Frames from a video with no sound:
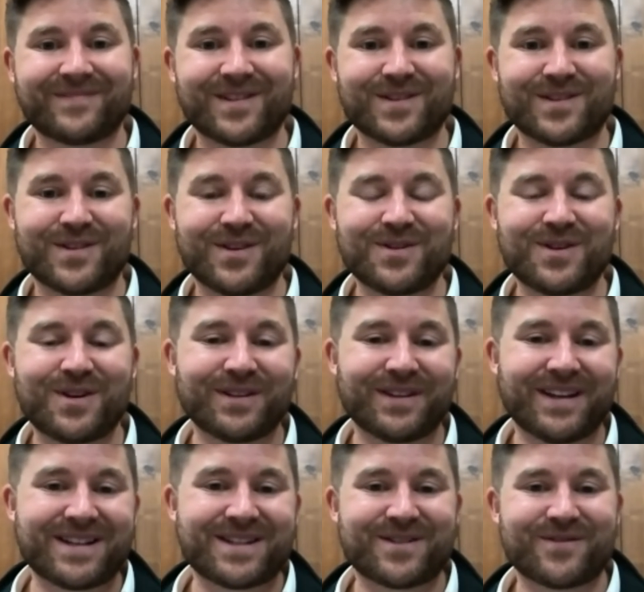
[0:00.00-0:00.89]
So there's our
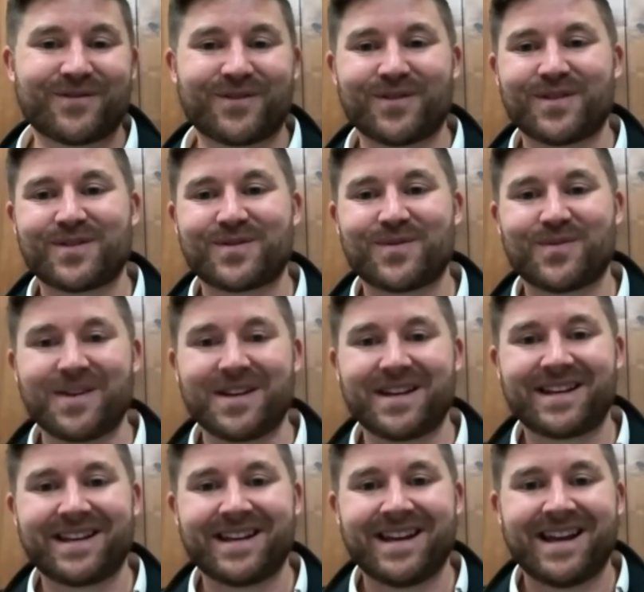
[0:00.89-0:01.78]
lesson for this
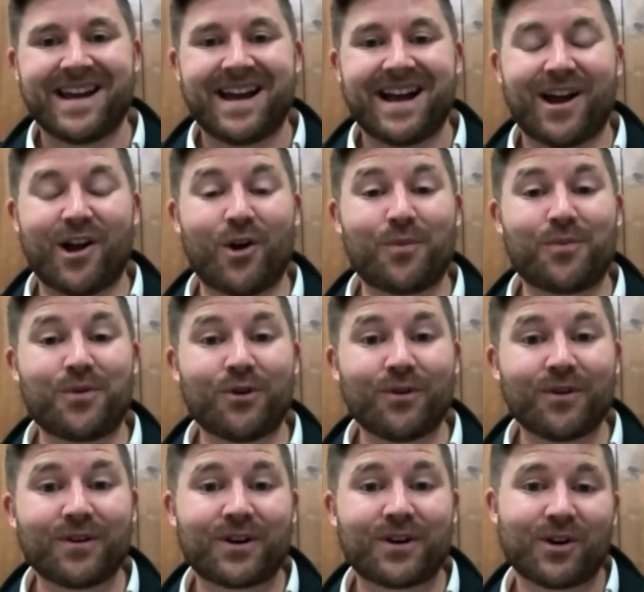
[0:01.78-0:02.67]
week. I hope
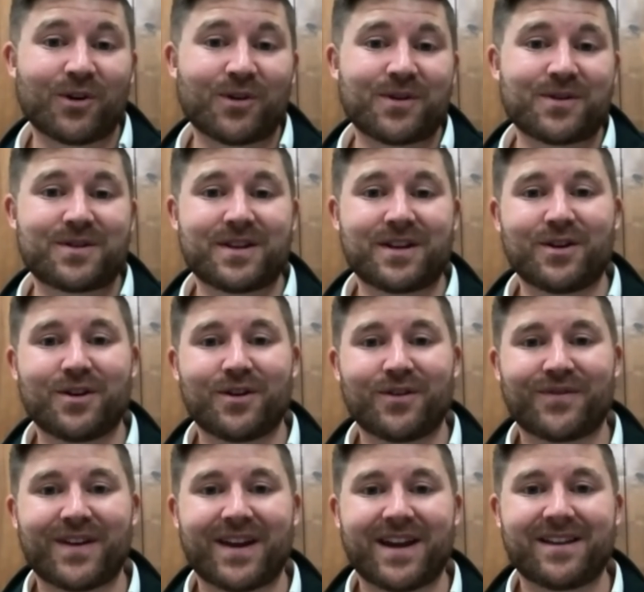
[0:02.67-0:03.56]
you're encouraged in your
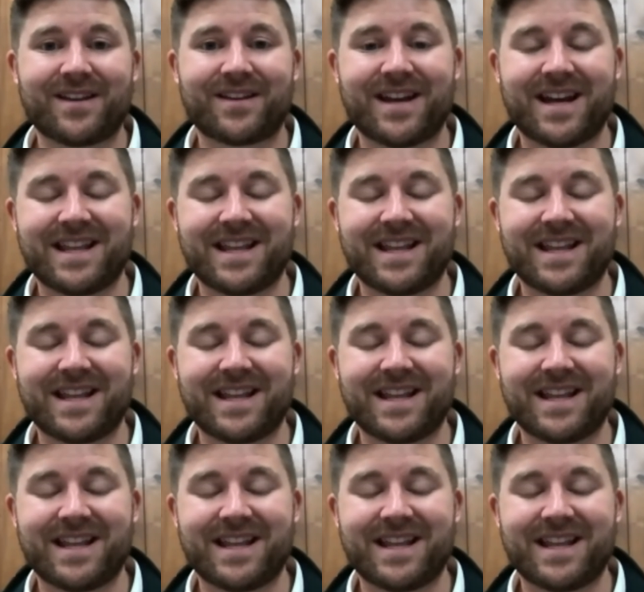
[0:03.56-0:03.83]
faith